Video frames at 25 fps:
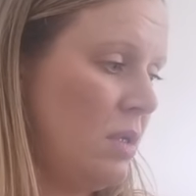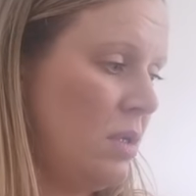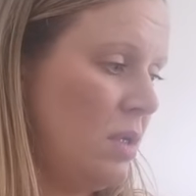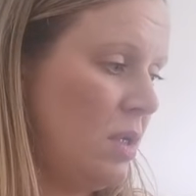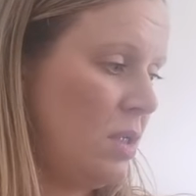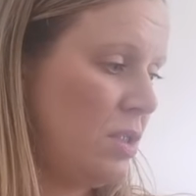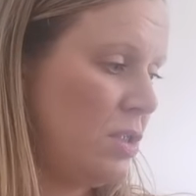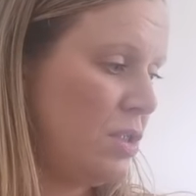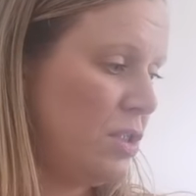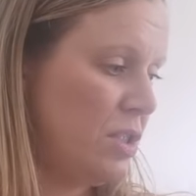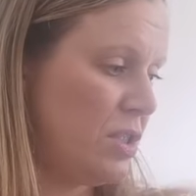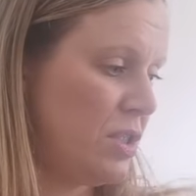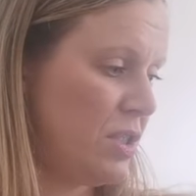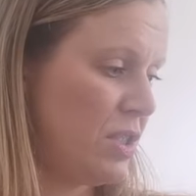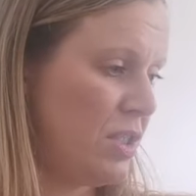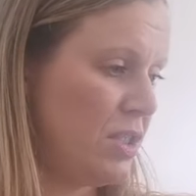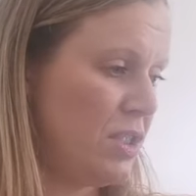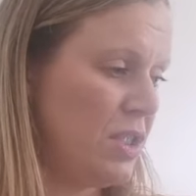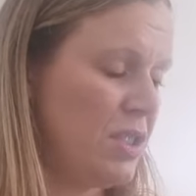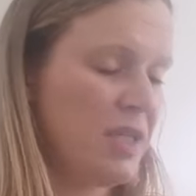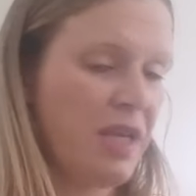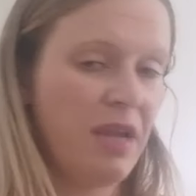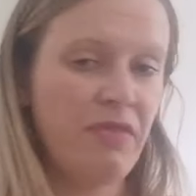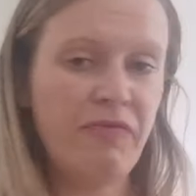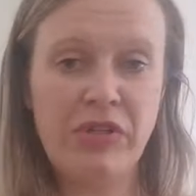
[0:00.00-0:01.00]
it's just it's
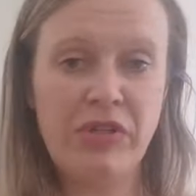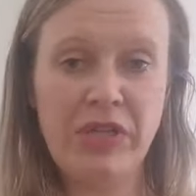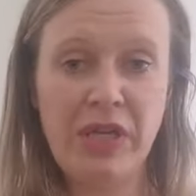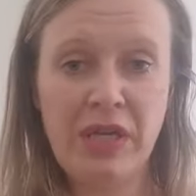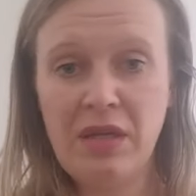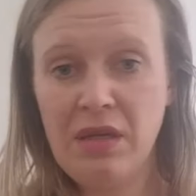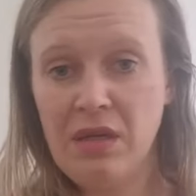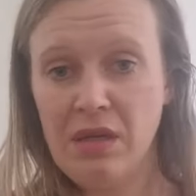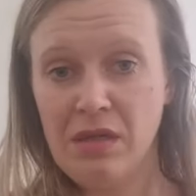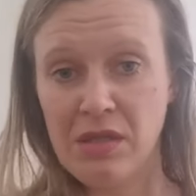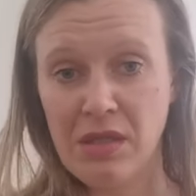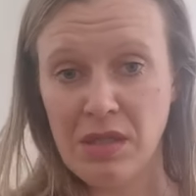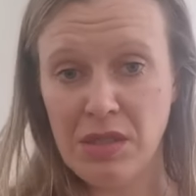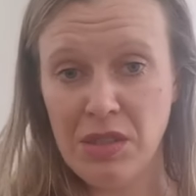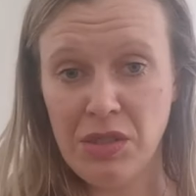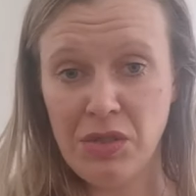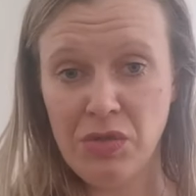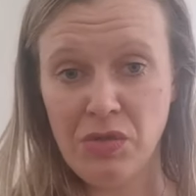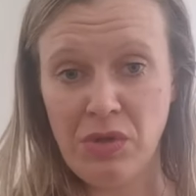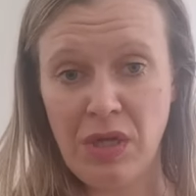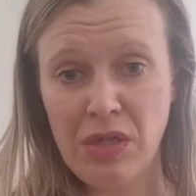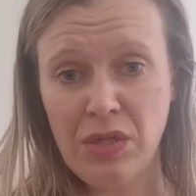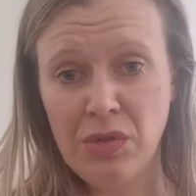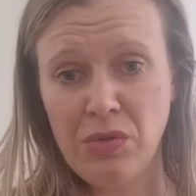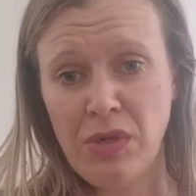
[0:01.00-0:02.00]
just getting ridiculous. I just
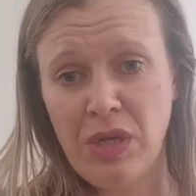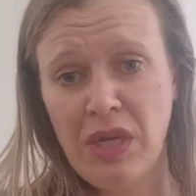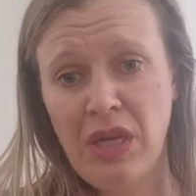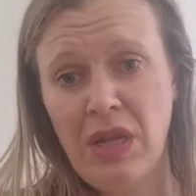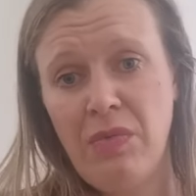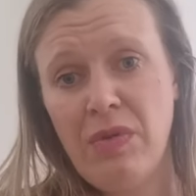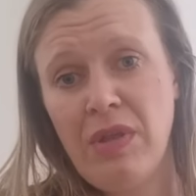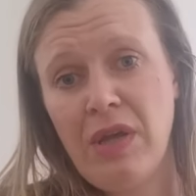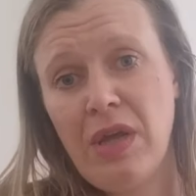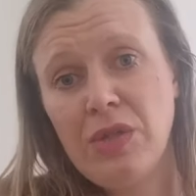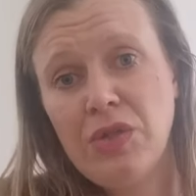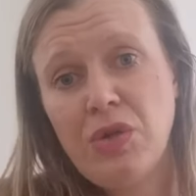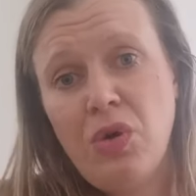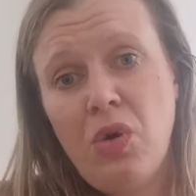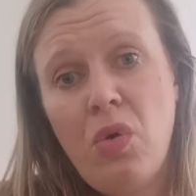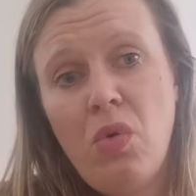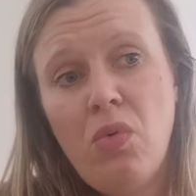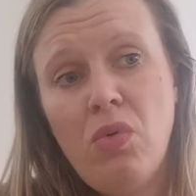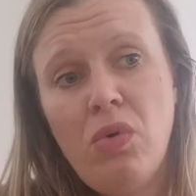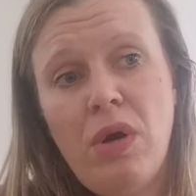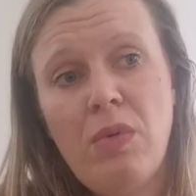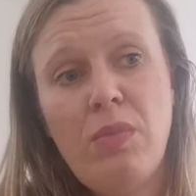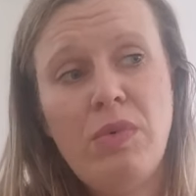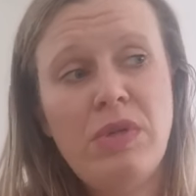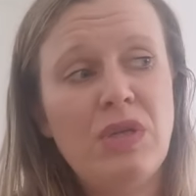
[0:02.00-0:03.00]
don't, I don't agree with it at
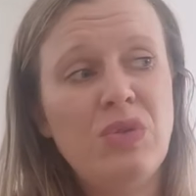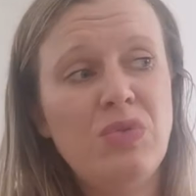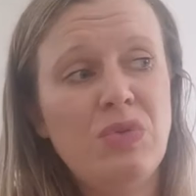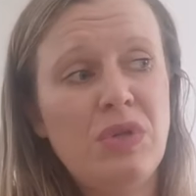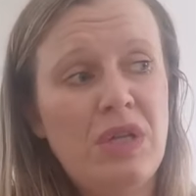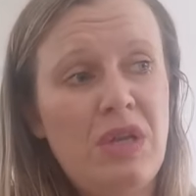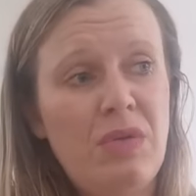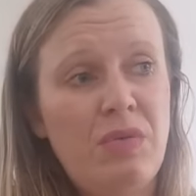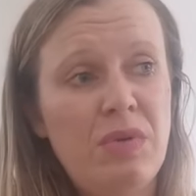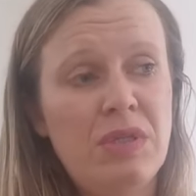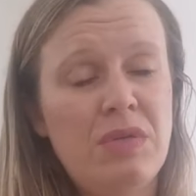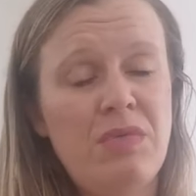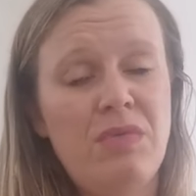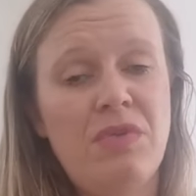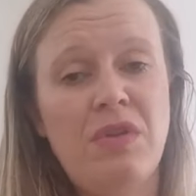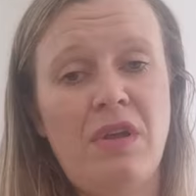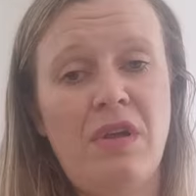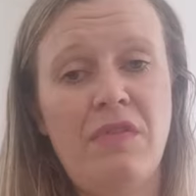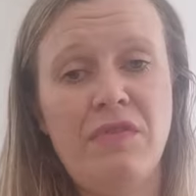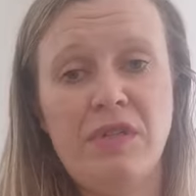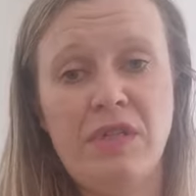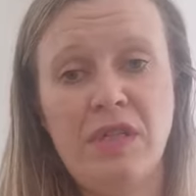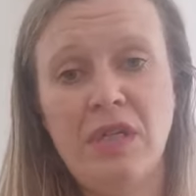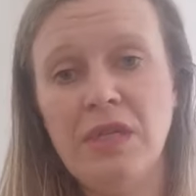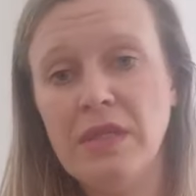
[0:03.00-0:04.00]
all. And when I don't agree with something, I
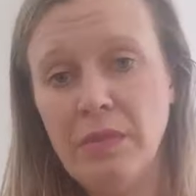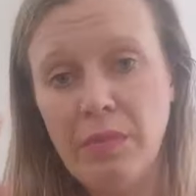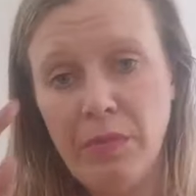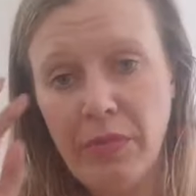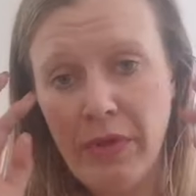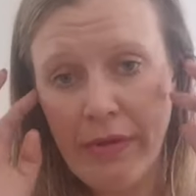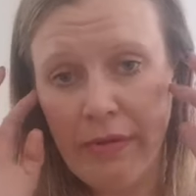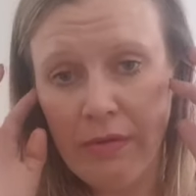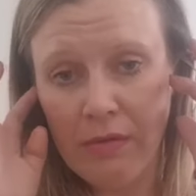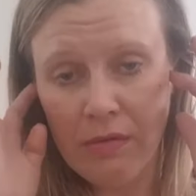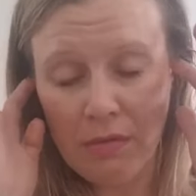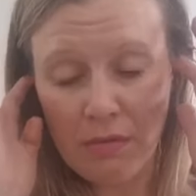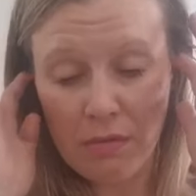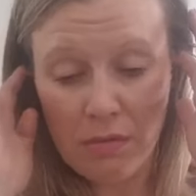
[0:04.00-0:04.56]
have to say something.